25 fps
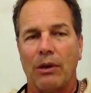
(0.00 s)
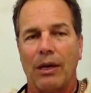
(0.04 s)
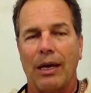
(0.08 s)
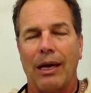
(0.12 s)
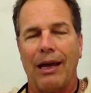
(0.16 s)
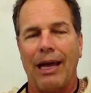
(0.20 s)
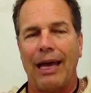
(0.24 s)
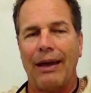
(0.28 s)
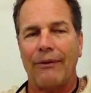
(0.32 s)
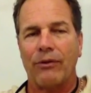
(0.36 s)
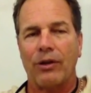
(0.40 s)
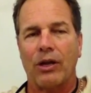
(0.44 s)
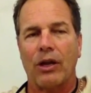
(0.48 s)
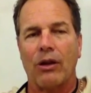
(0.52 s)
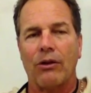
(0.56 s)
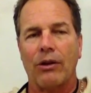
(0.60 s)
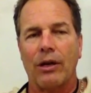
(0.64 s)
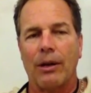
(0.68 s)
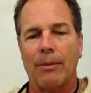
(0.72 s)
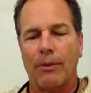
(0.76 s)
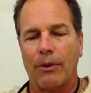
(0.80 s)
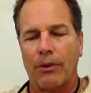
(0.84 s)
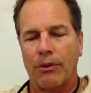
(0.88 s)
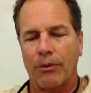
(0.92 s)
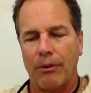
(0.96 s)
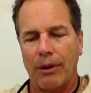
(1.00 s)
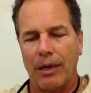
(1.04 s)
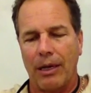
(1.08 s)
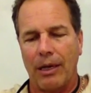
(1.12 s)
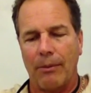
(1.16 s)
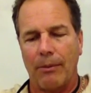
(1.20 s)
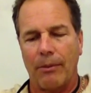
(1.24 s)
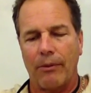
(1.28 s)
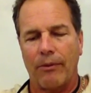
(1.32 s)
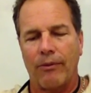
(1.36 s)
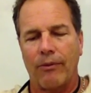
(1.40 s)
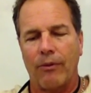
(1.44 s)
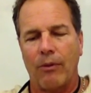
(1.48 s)
I'll have to go to number 3,
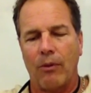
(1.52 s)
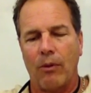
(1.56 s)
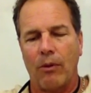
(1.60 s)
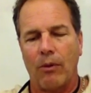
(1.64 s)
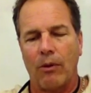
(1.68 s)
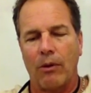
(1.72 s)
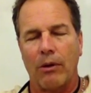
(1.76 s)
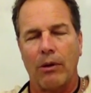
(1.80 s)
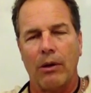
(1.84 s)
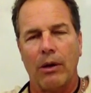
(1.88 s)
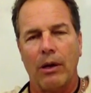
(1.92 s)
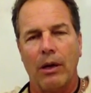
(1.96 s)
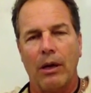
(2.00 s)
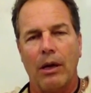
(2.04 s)
number 4